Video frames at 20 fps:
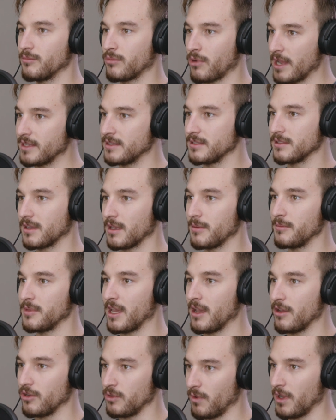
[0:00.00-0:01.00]
prices to come
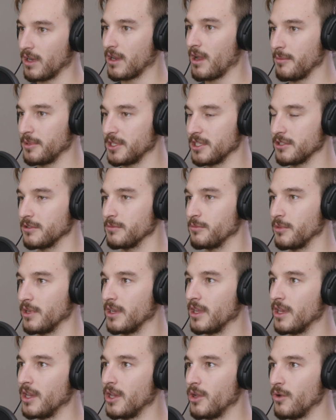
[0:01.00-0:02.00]
down, you want competition.
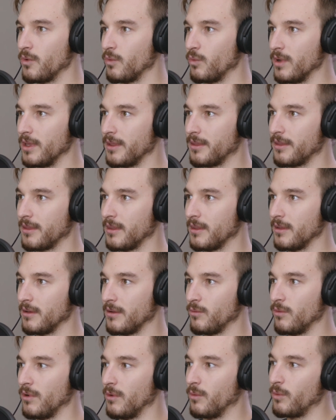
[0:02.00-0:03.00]
But with
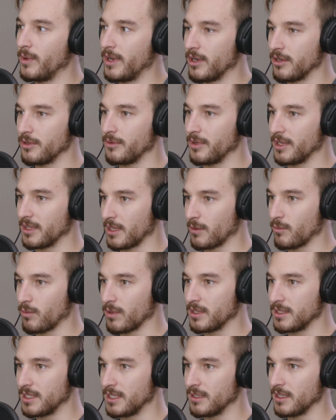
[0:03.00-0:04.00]
what we're doing, like
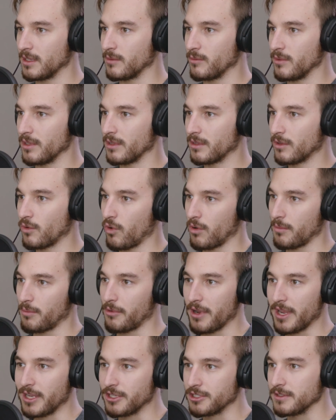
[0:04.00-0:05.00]
we're dealing with
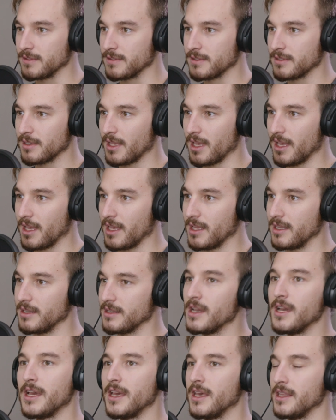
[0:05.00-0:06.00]
corporations,
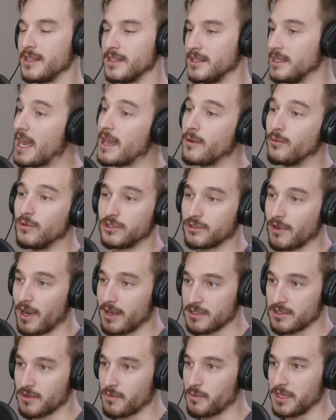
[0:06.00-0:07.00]
and they will
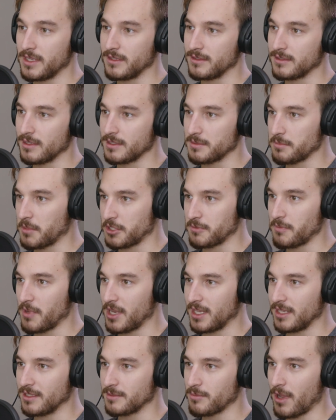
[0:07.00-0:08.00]
try to squeeze as much
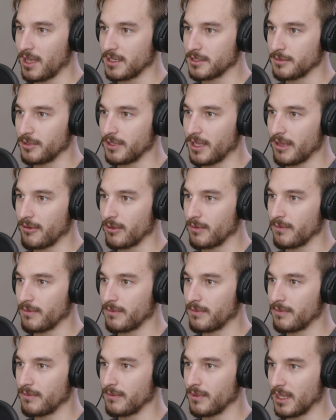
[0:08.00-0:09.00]
money as possible out of,
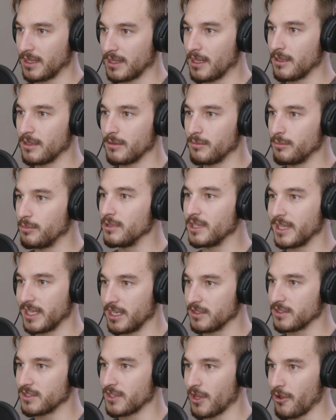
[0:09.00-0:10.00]
like, they'll
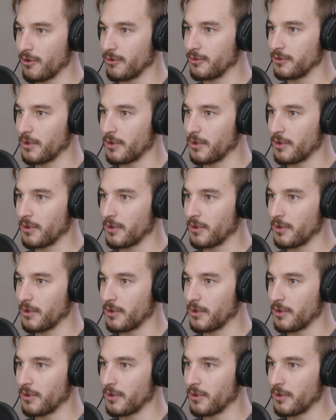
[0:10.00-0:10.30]
bleed a stone,